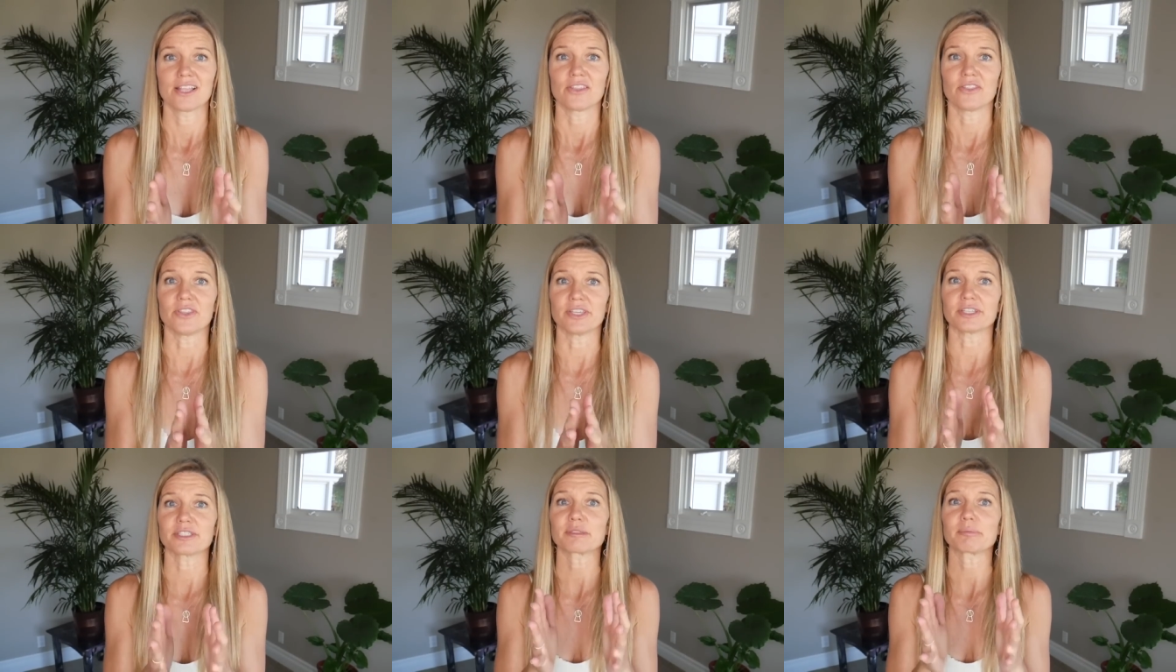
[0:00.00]

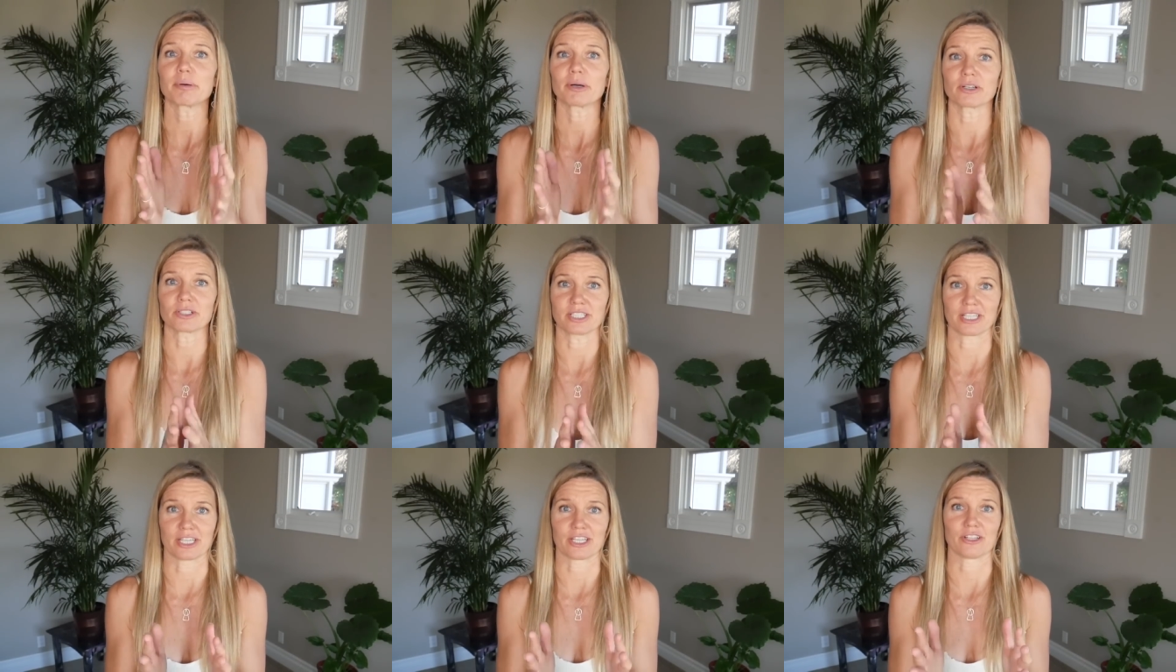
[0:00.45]
This
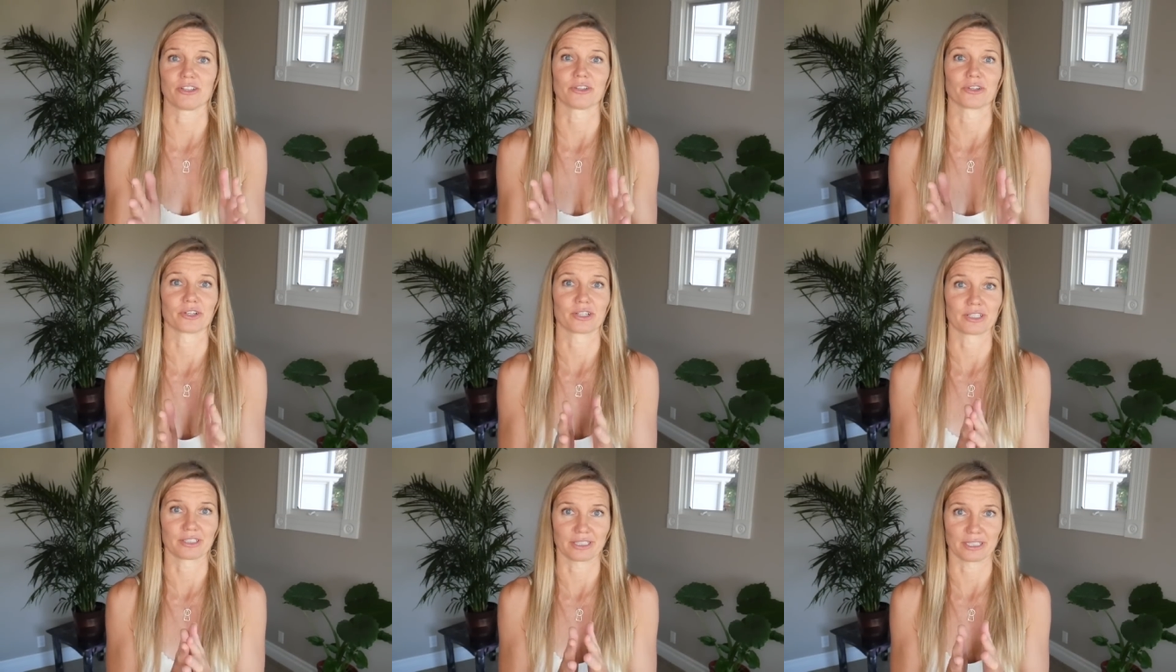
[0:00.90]

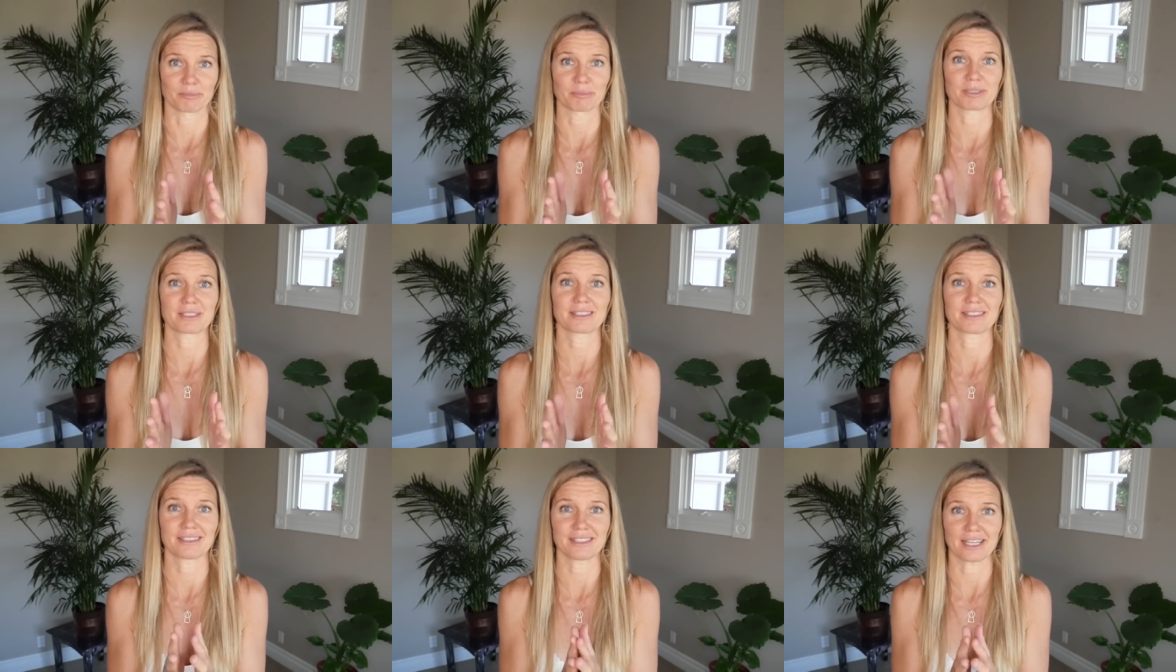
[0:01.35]
particular eclipse
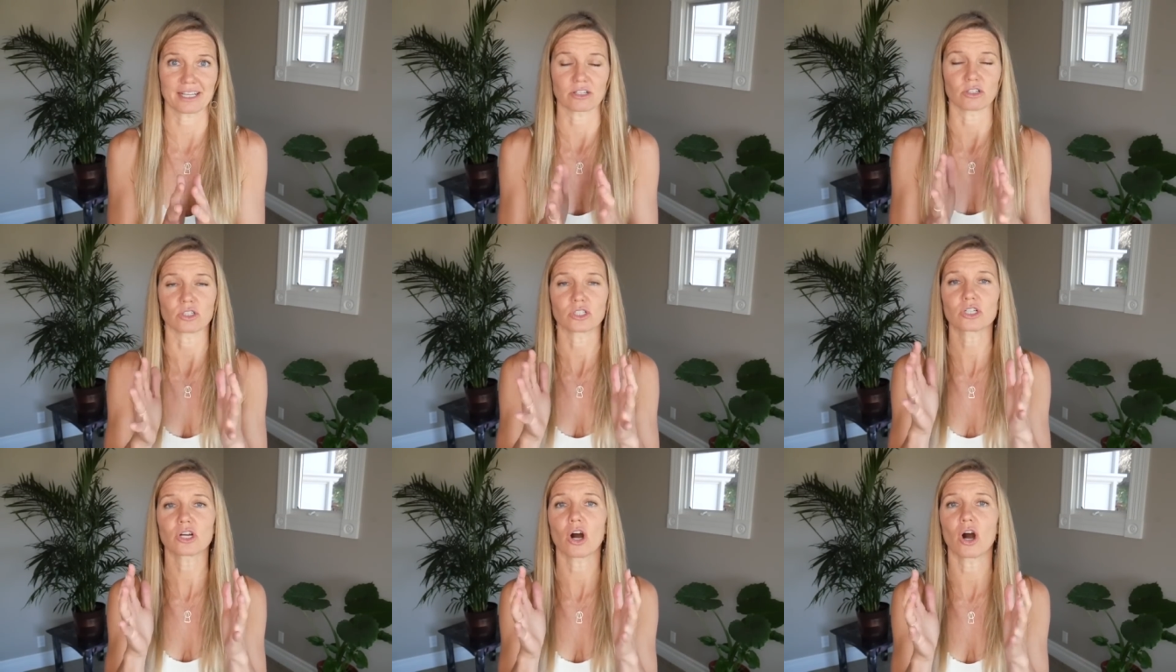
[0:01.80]

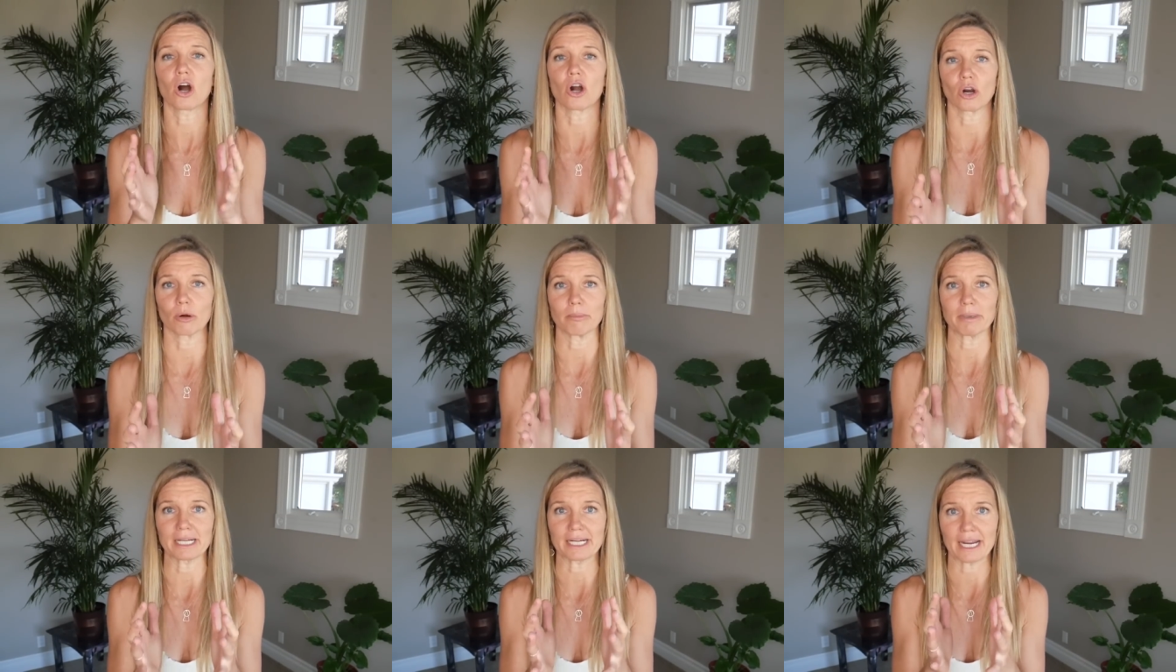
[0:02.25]
cycle,
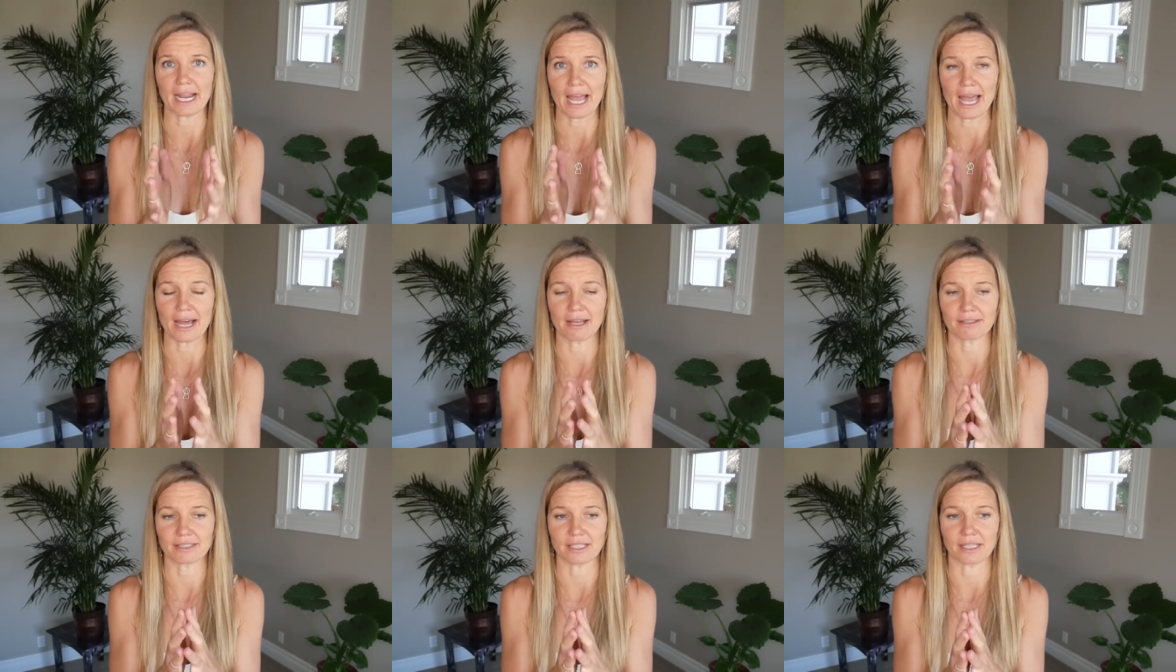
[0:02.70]
karmic,
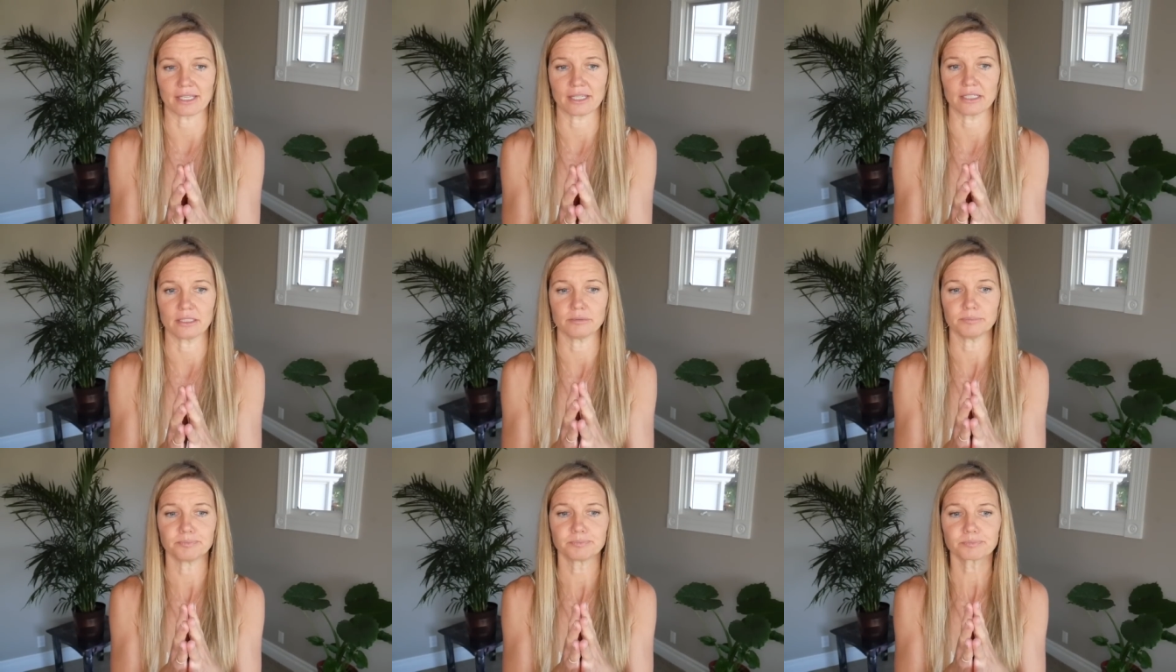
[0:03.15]
as
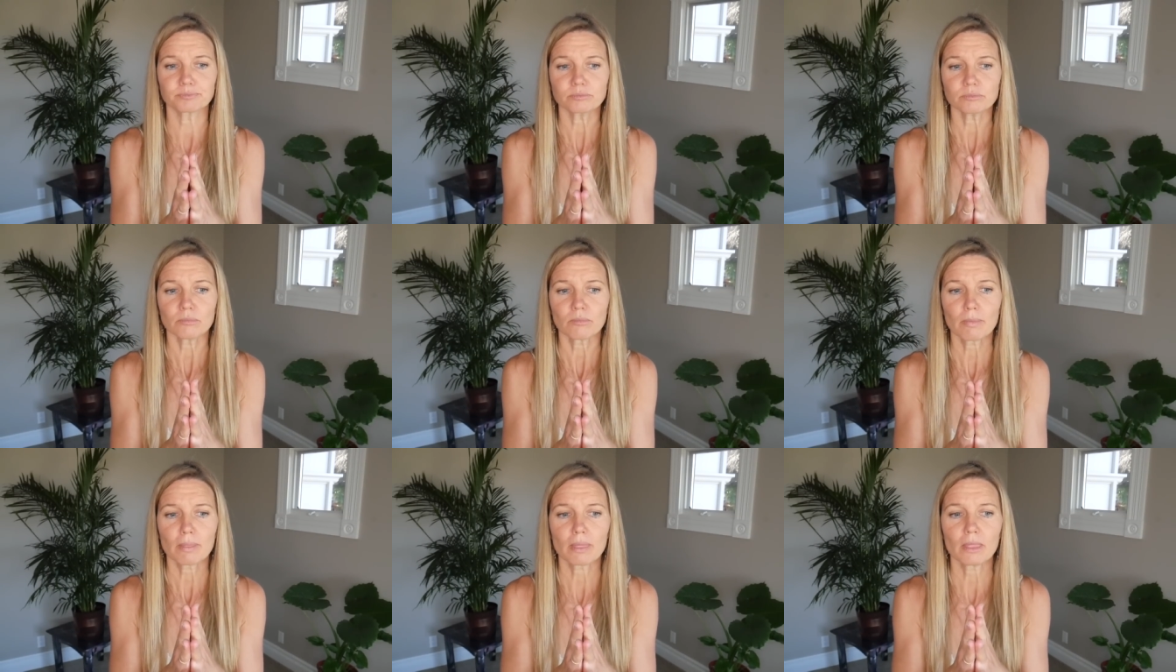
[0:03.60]
in
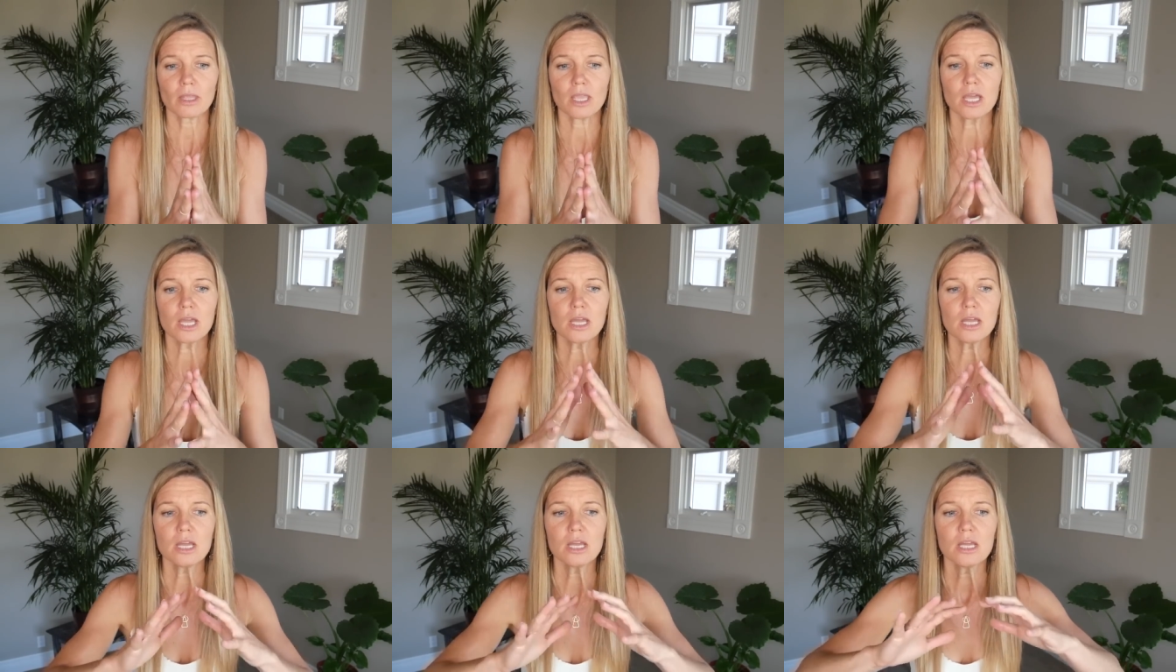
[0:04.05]

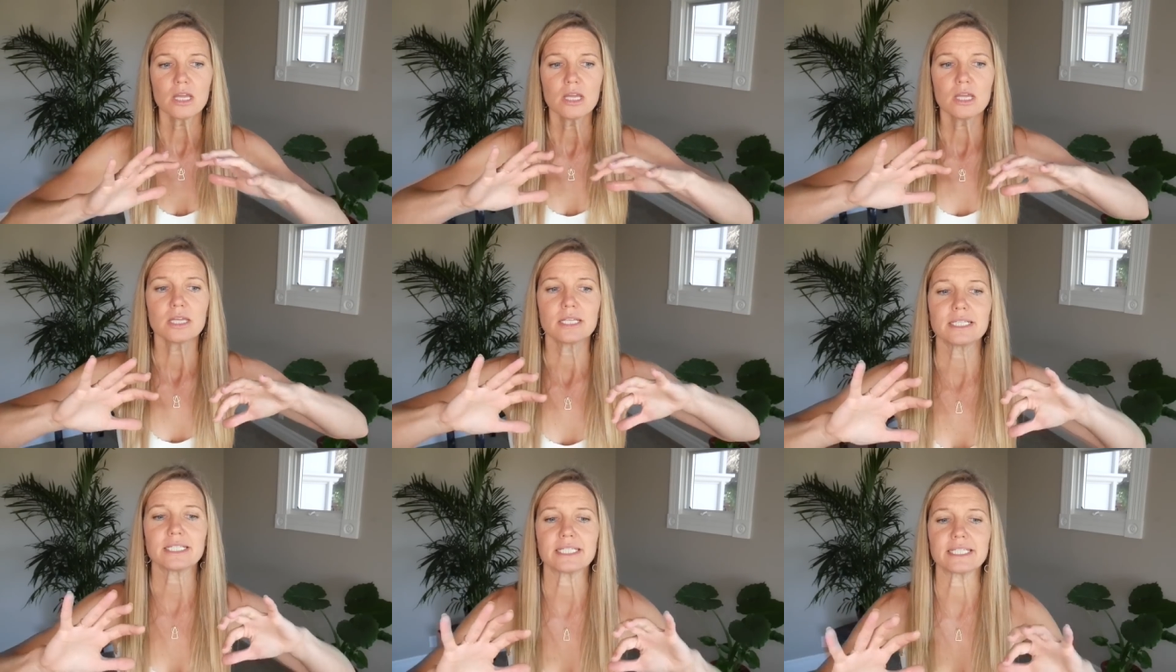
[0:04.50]

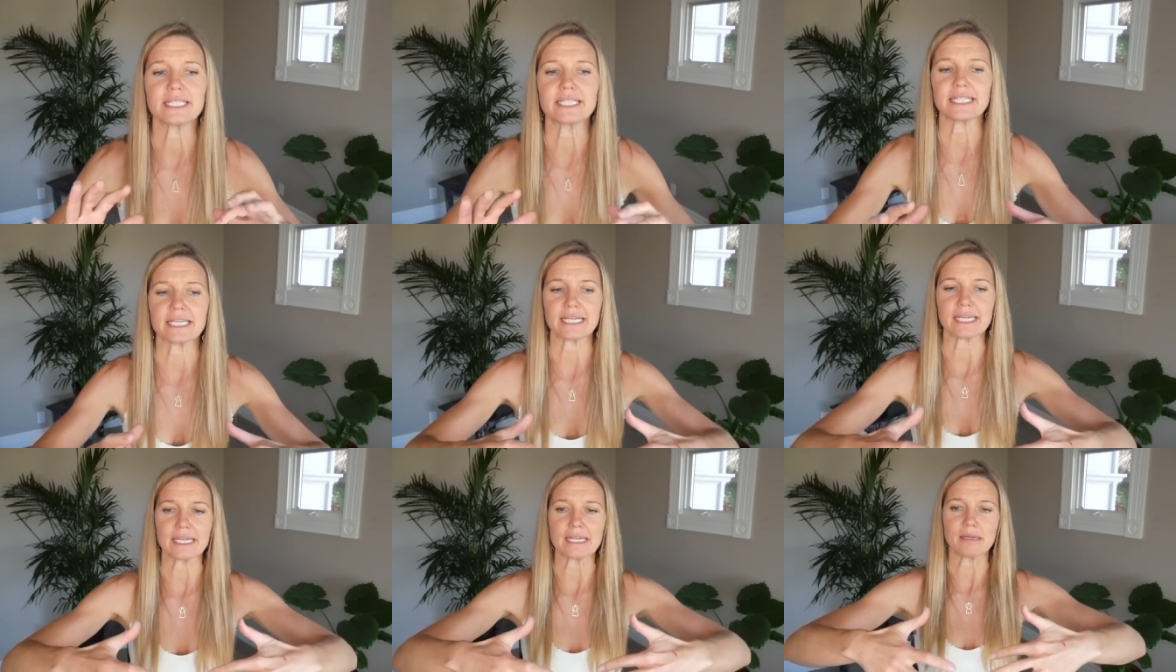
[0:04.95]

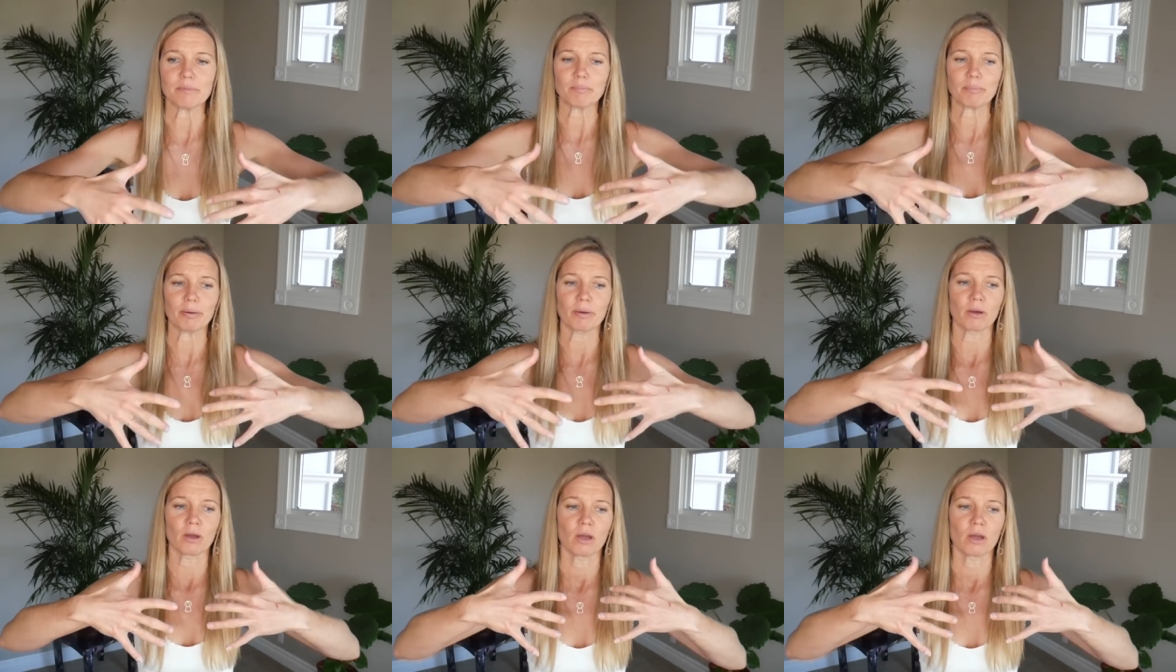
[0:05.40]
deep